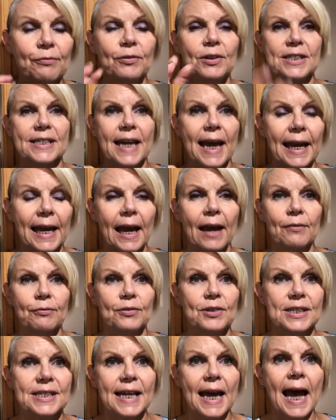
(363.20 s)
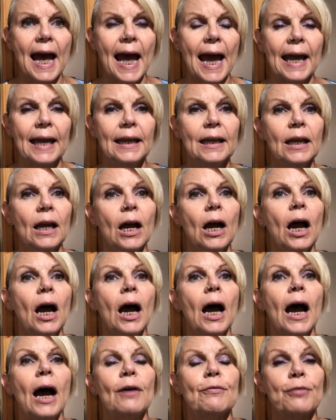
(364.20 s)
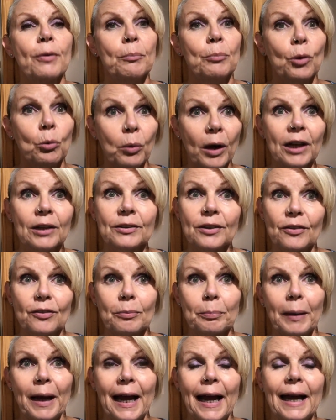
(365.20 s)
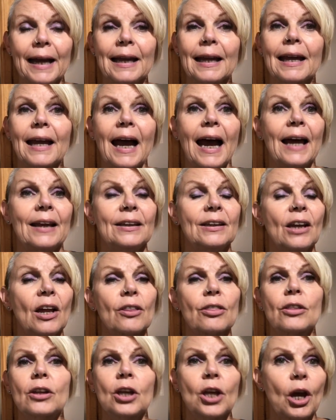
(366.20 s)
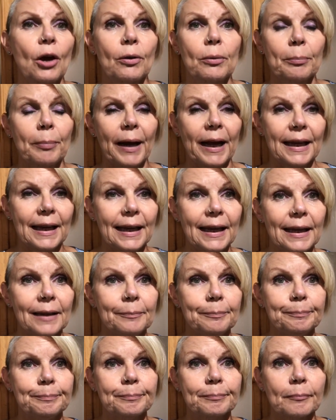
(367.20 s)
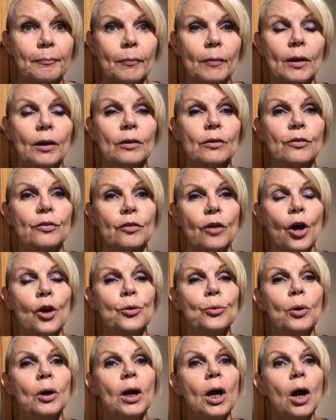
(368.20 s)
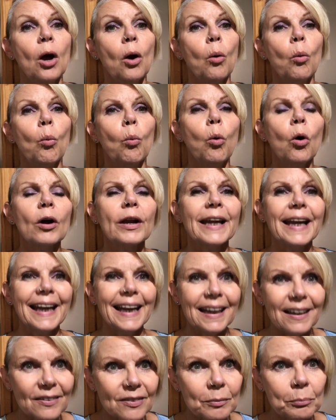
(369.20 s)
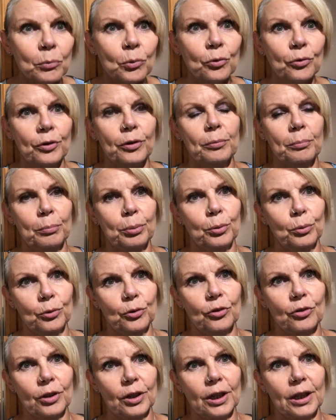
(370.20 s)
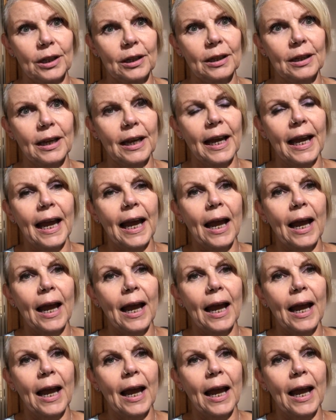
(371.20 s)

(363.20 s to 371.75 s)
every day every day from the wellness bank and nothing going back in so what is more important